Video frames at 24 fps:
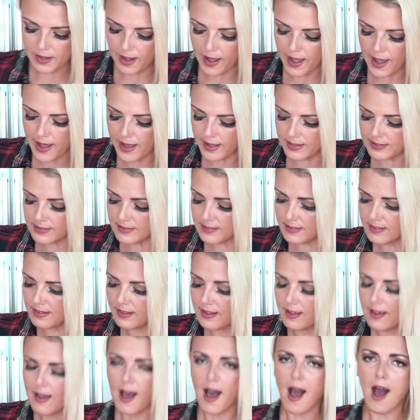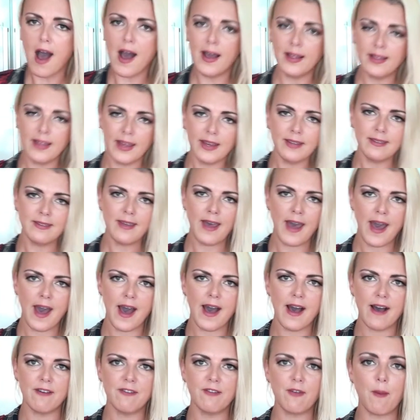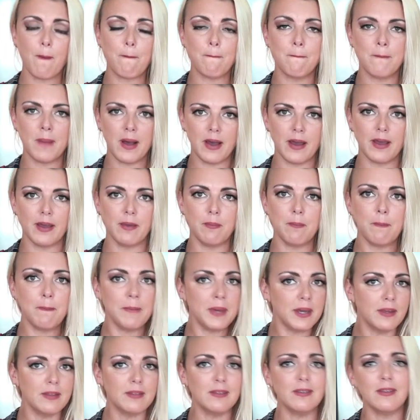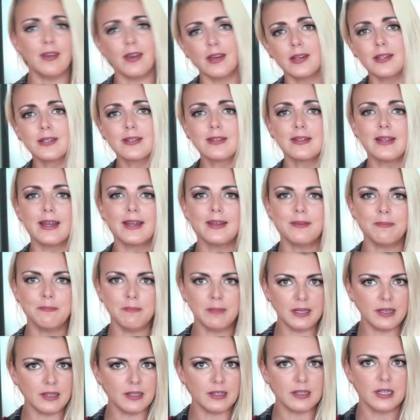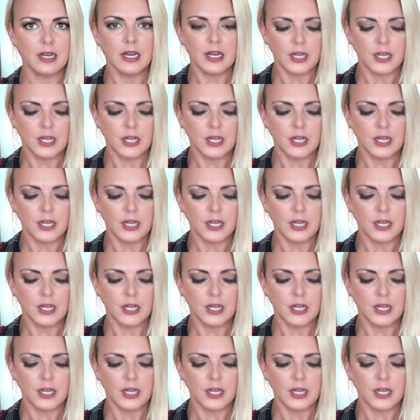And I like to have my meat taste like meat.